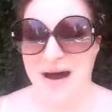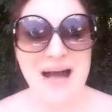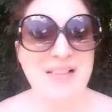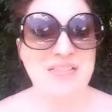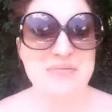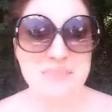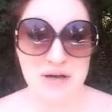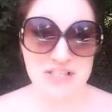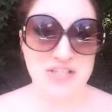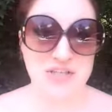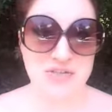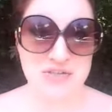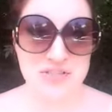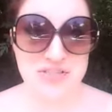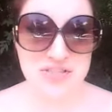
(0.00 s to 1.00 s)
I, I
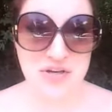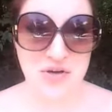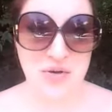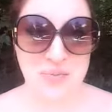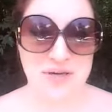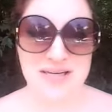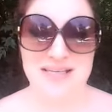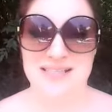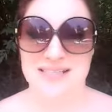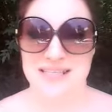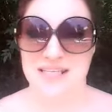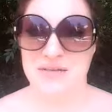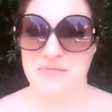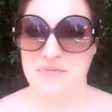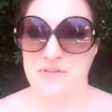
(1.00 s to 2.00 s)
chose this joke because
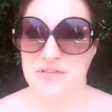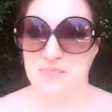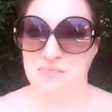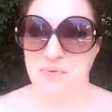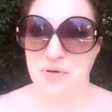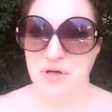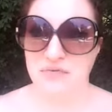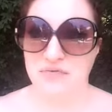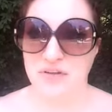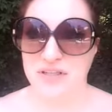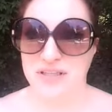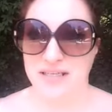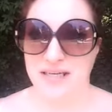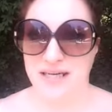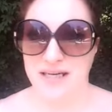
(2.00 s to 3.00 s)
it
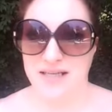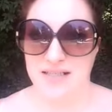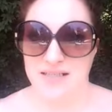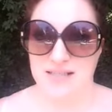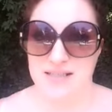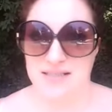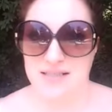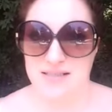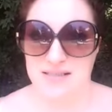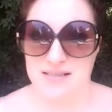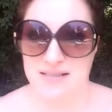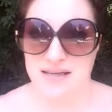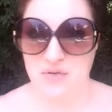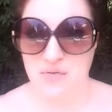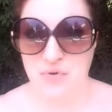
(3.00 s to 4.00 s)
perfectly,
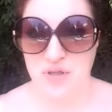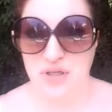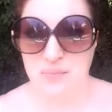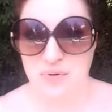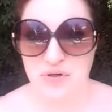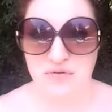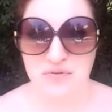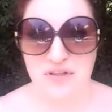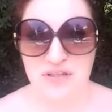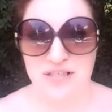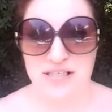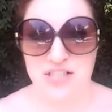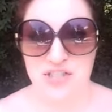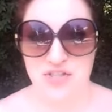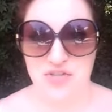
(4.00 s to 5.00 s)
it really
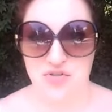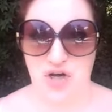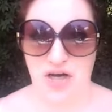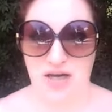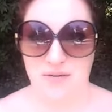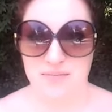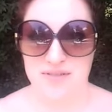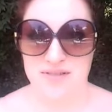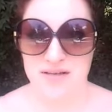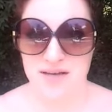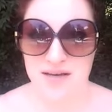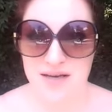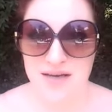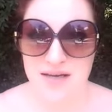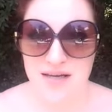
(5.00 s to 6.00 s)
perfectly describes
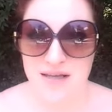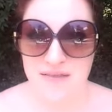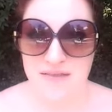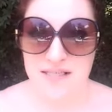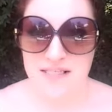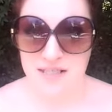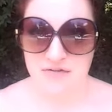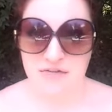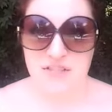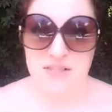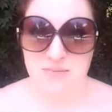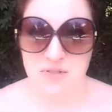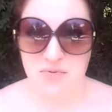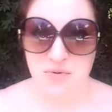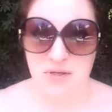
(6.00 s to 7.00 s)
the difference
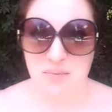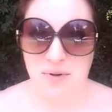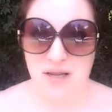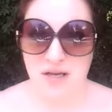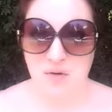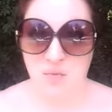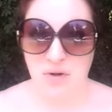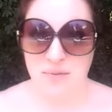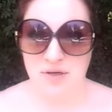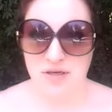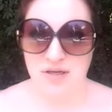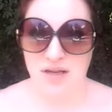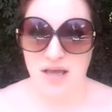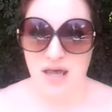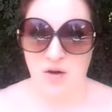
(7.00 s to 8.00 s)
between men and
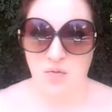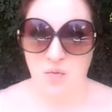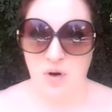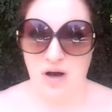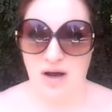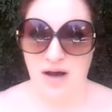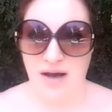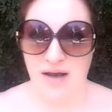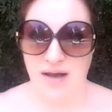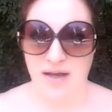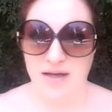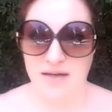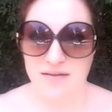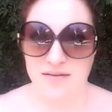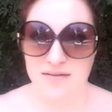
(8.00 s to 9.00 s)
women and
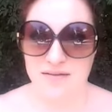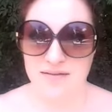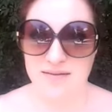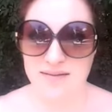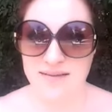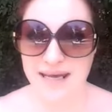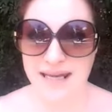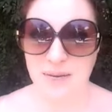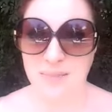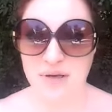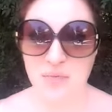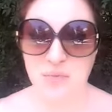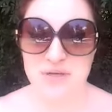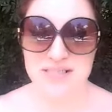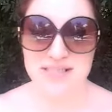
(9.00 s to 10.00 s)
why, and a
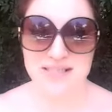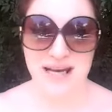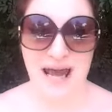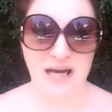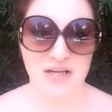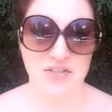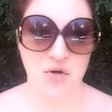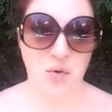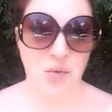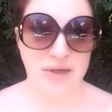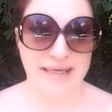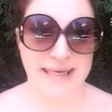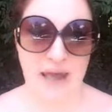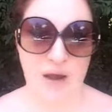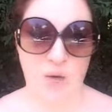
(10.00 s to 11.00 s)
big reason I
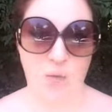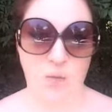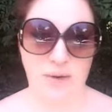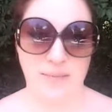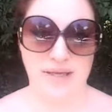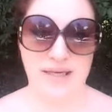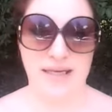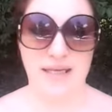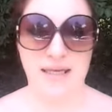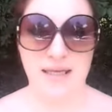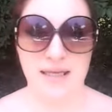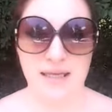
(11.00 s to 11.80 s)
don't get women